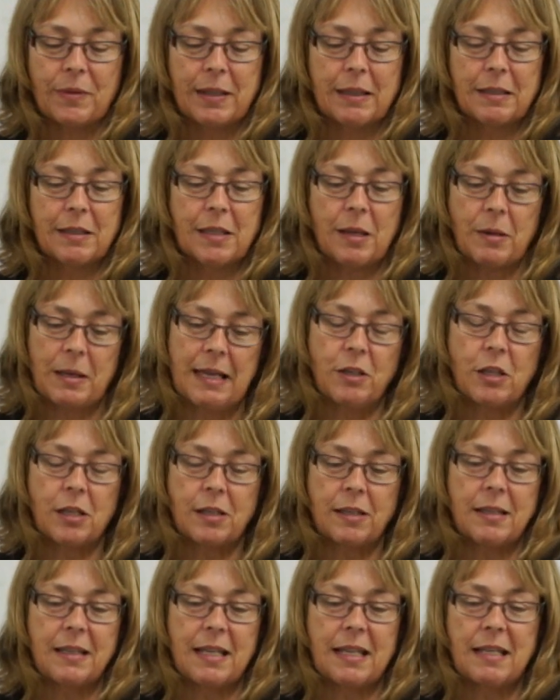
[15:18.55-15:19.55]
So yeah, just
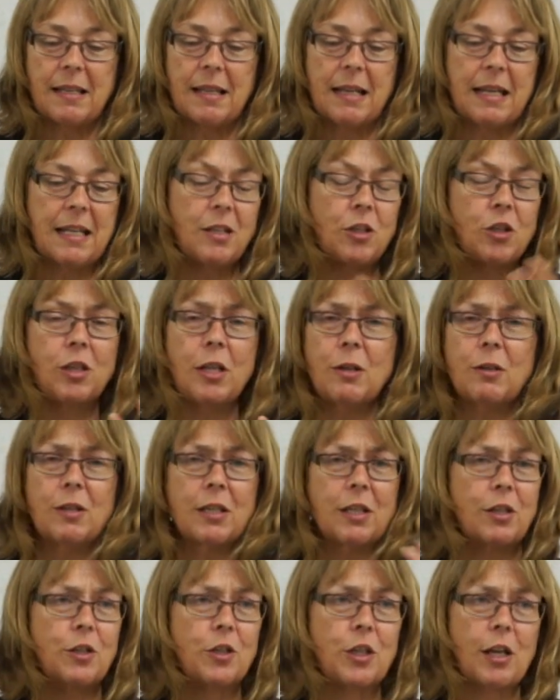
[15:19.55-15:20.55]
it's using
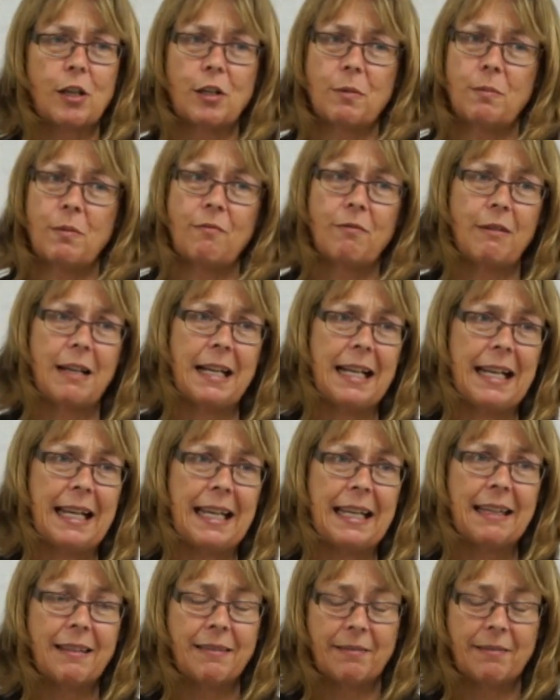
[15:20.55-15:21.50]
your judgment really.